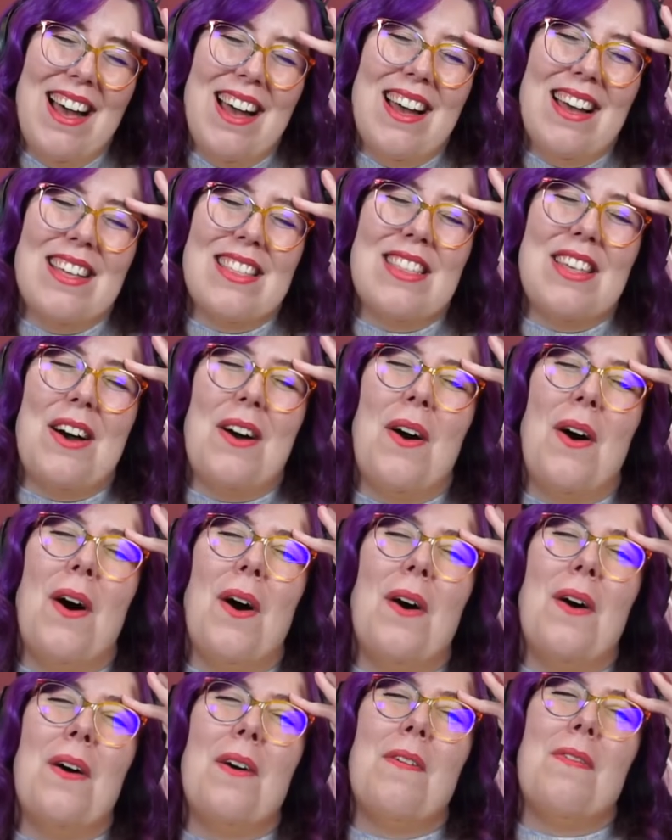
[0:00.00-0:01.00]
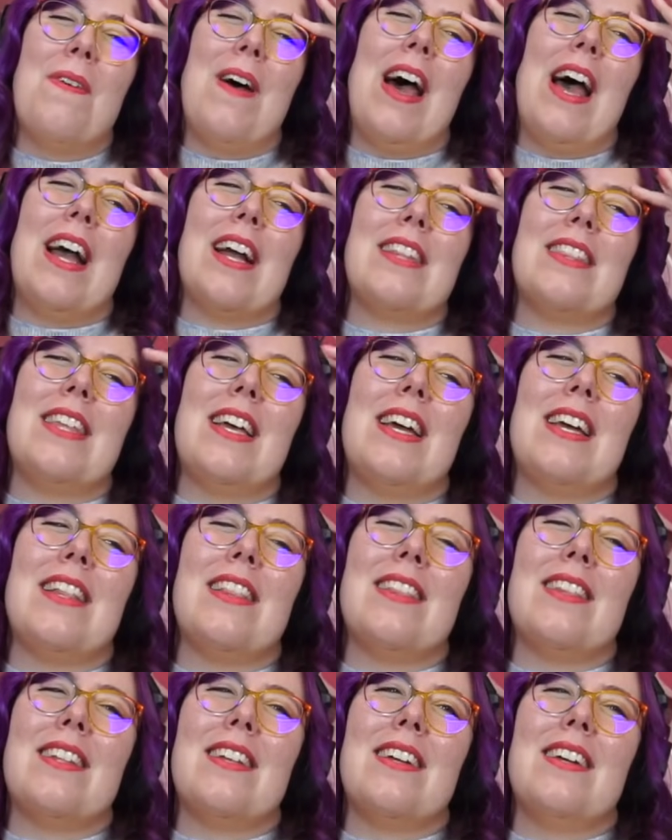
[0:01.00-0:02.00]
the whole fact
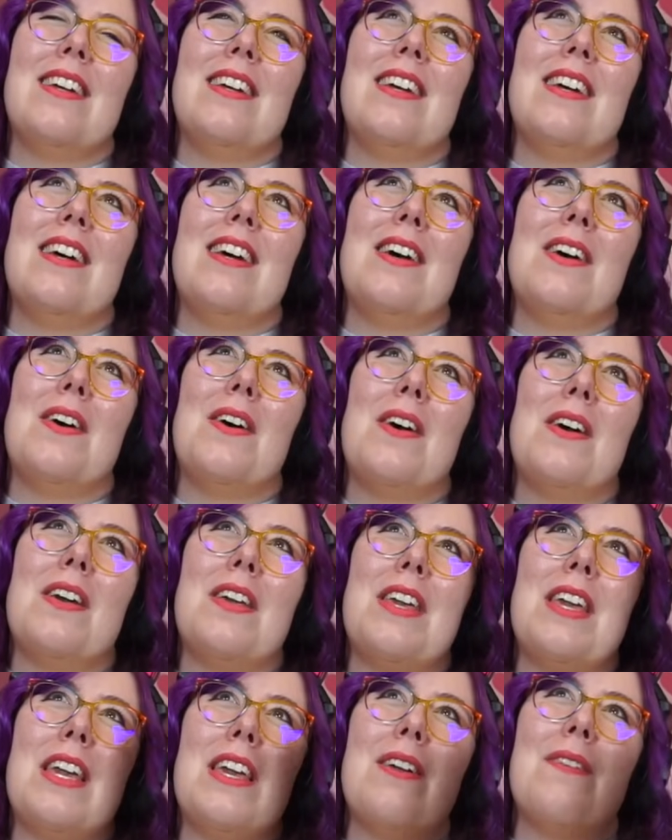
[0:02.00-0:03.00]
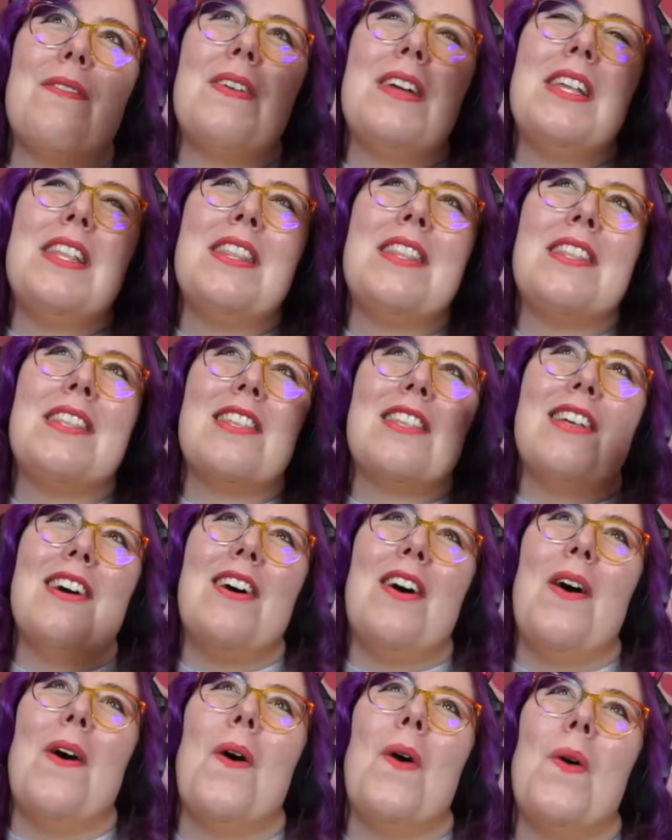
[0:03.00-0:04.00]
that even
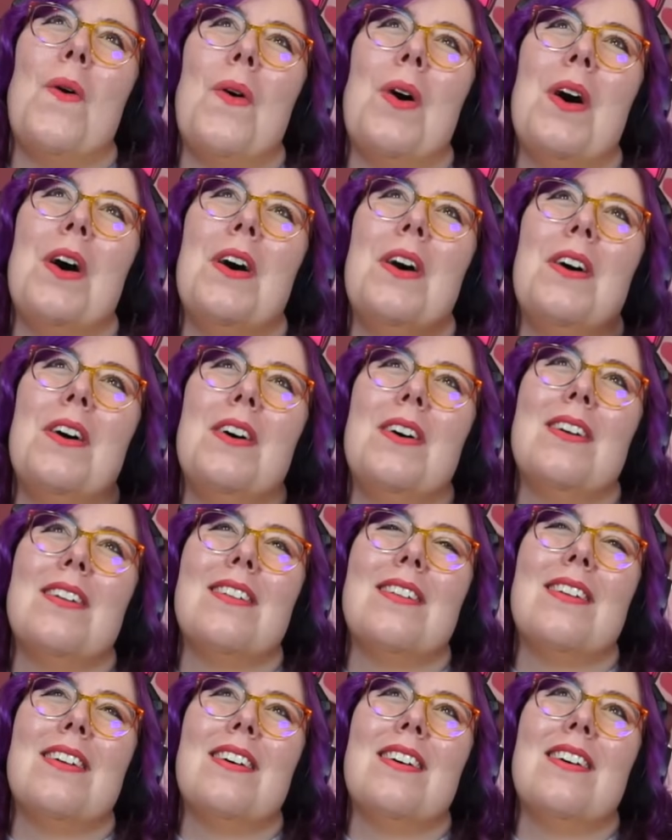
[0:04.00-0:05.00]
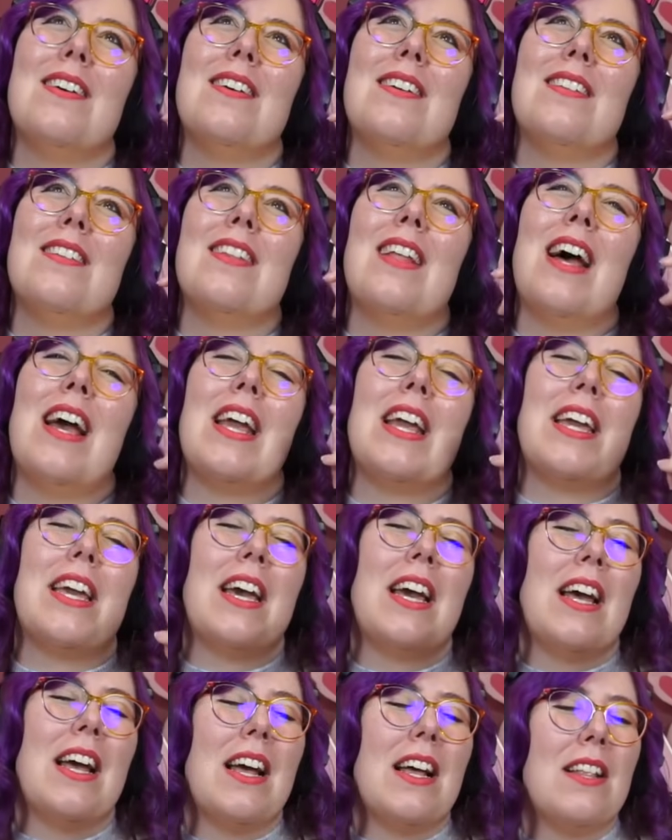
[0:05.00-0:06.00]
though,
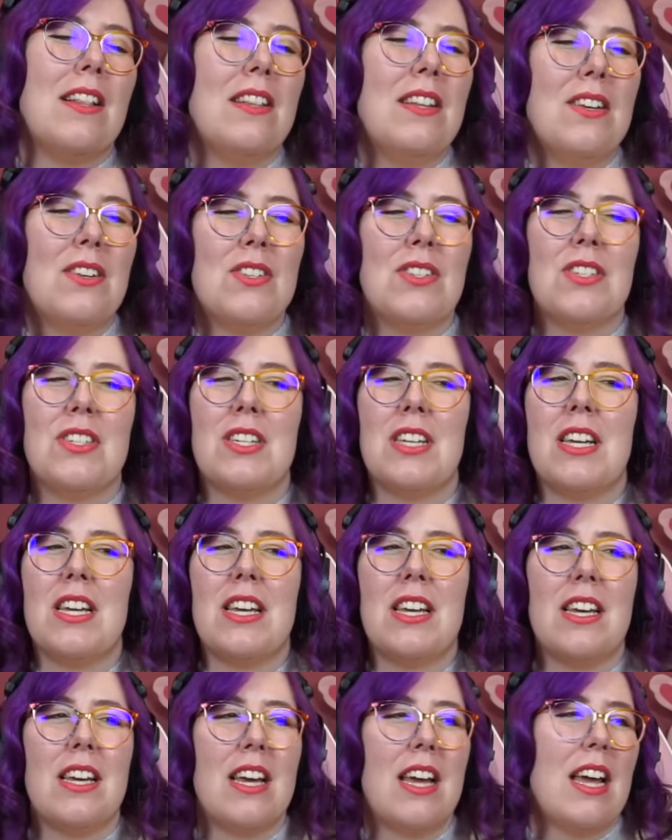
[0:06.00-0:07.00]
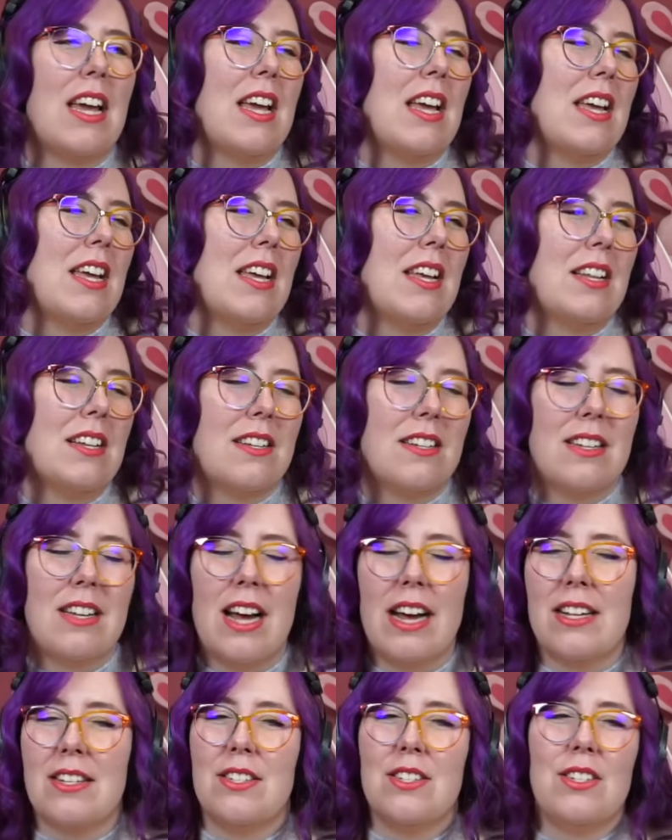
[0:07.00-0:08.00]
like, Lucy and
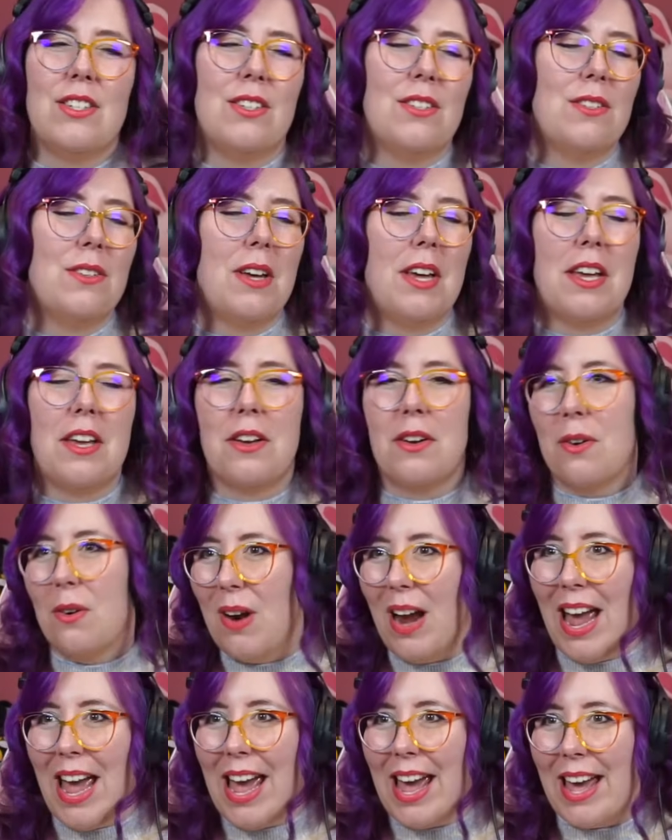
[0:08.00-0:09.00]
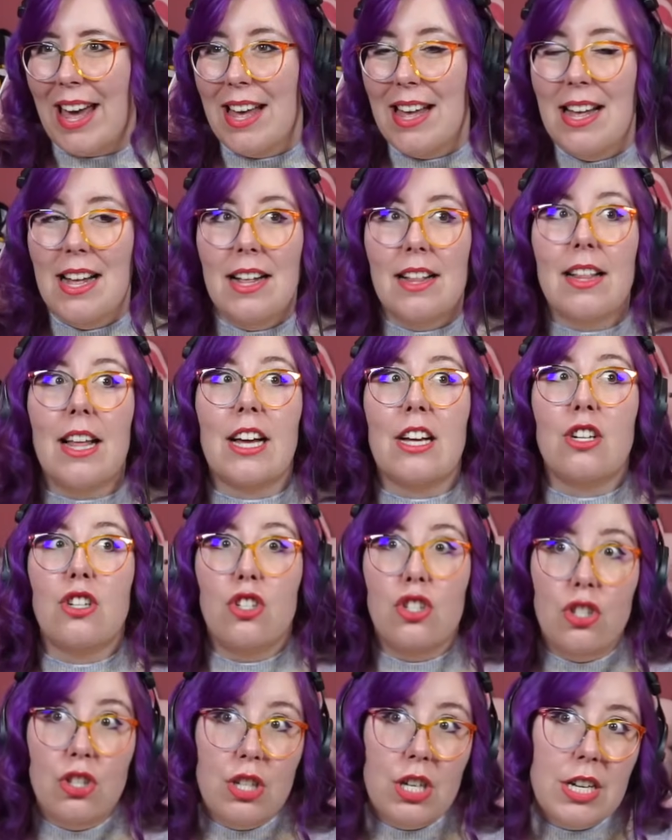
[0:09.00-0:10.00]
Natsu and Gray, like,
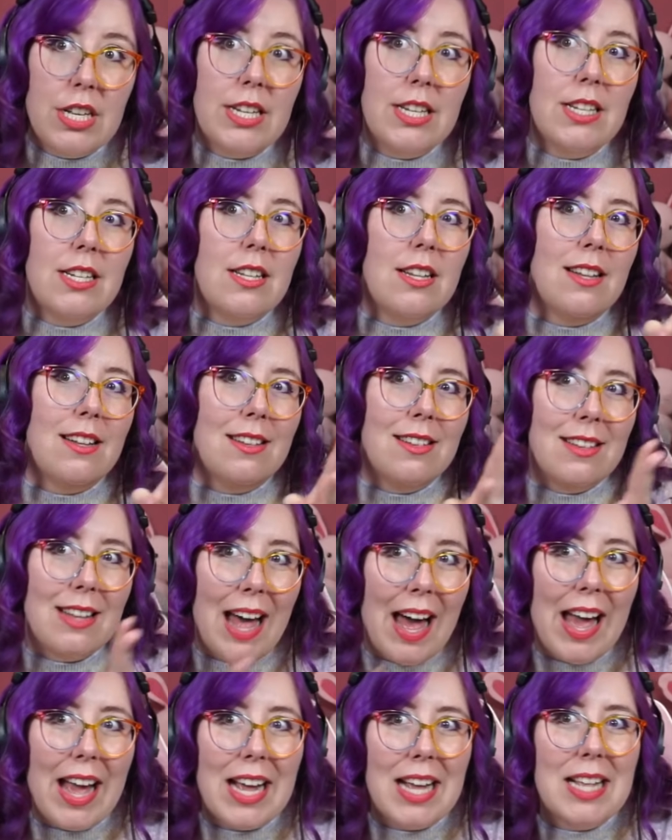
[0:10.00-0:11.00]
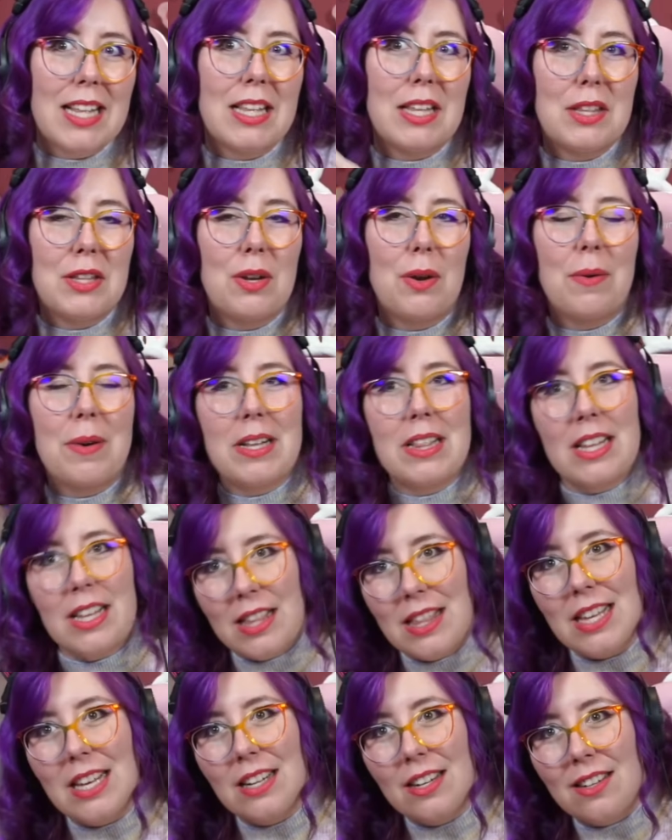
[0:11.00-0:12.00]
didn't like doing the
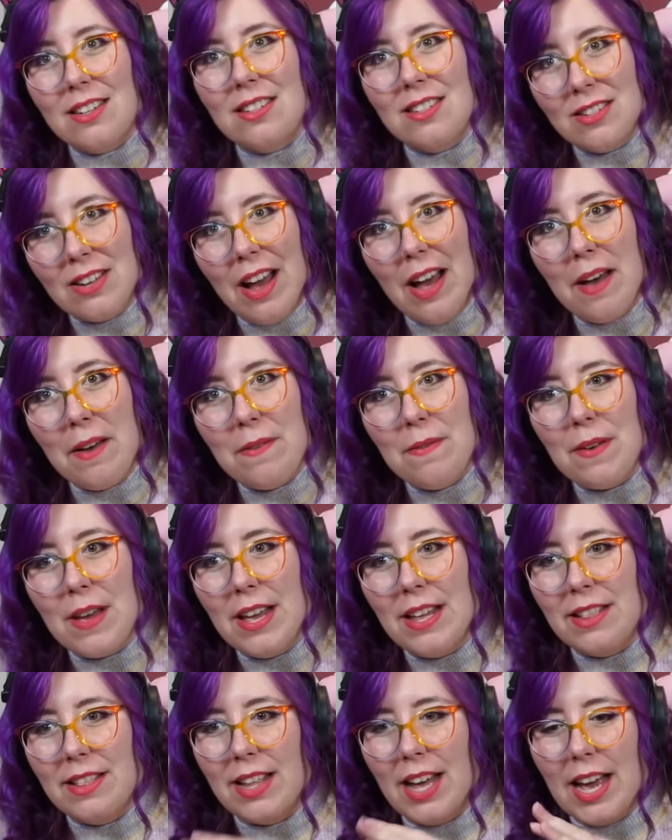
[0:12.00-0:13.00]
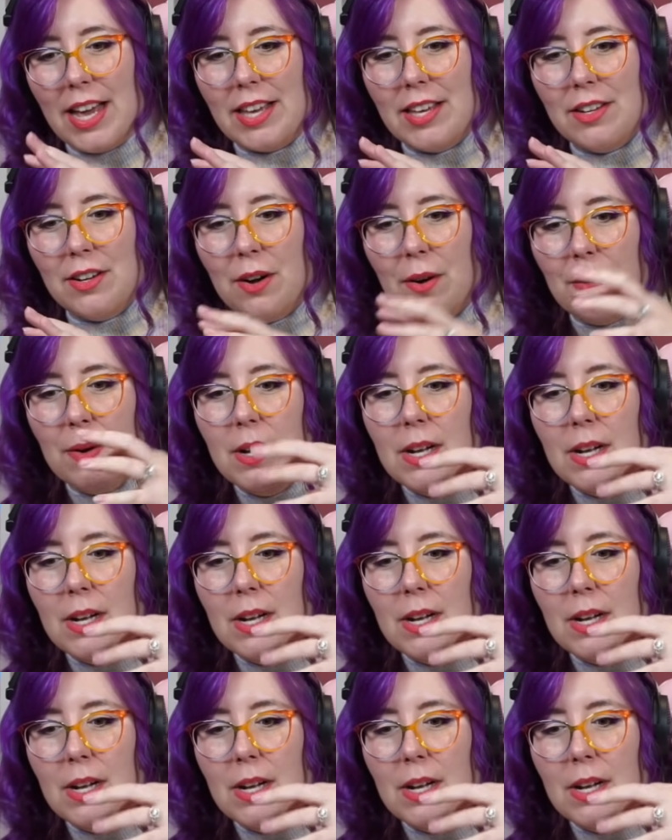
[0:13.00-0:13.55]
theater stuff and, like, you know,